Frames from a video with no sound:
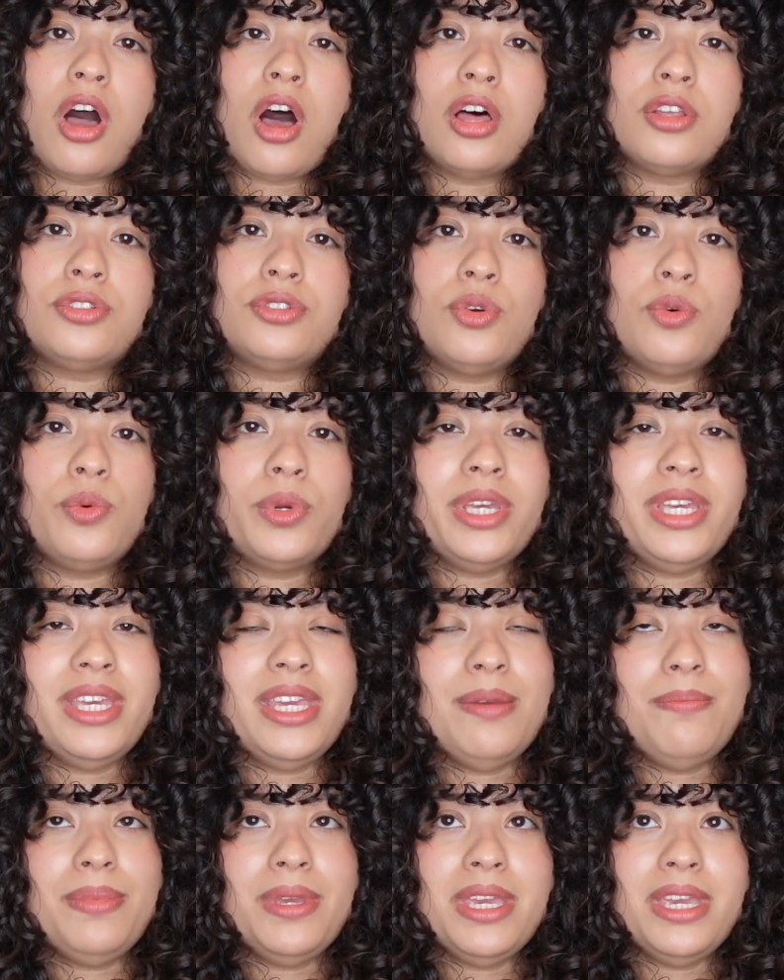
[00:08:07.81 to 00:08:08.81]
Also
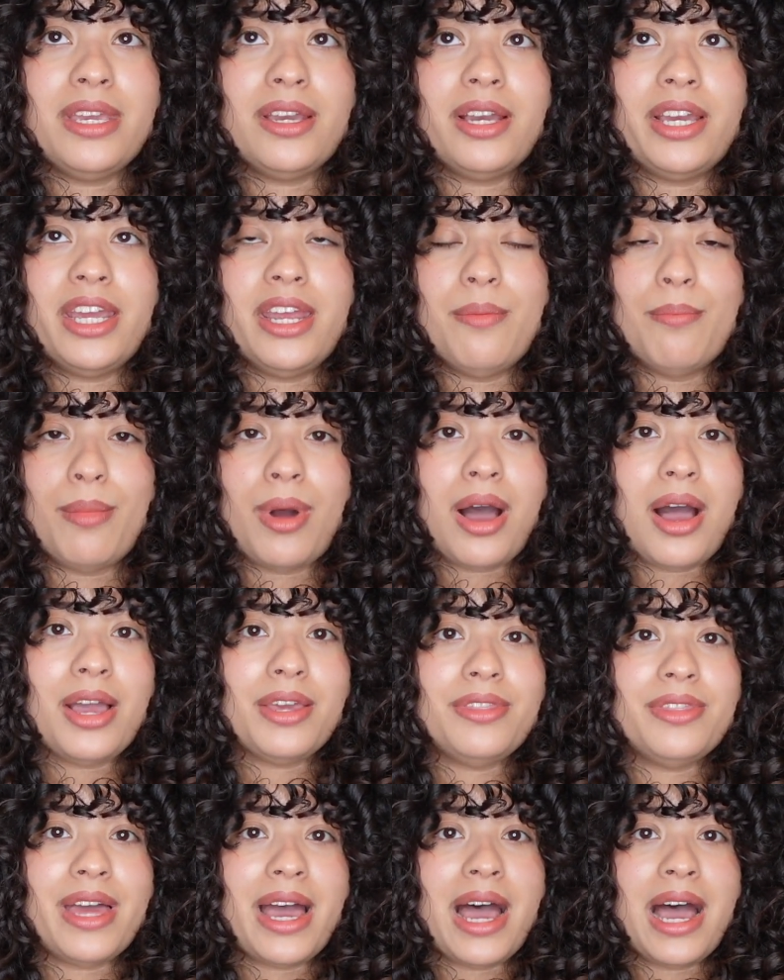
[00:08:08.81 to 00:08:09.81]
keeping in
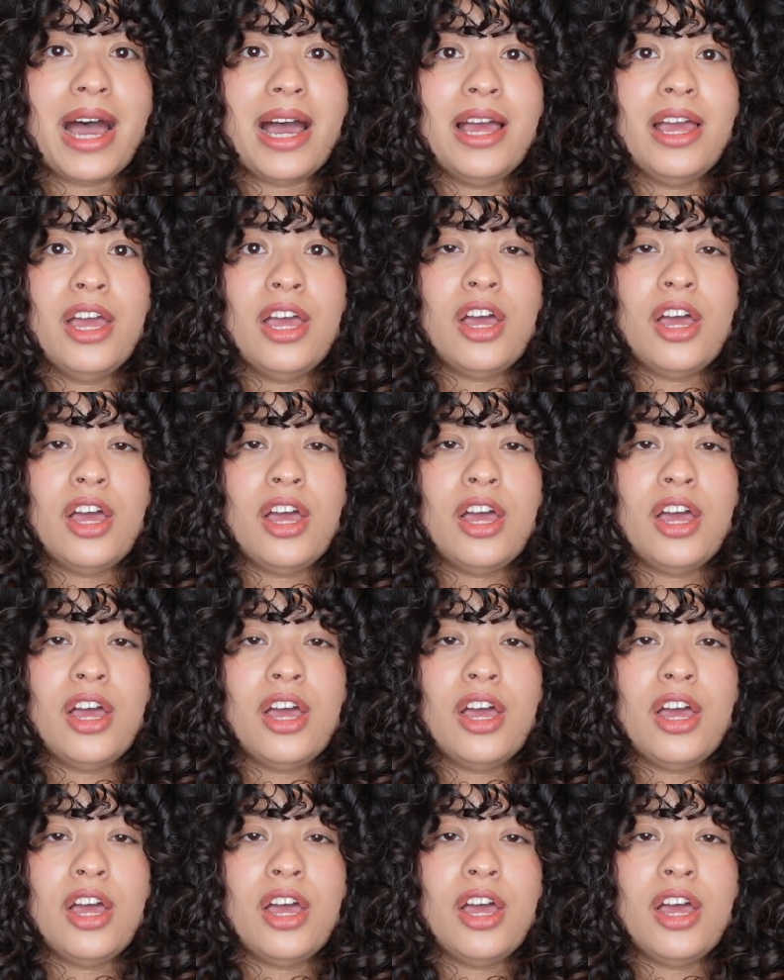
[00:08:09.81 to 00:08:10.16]
mind that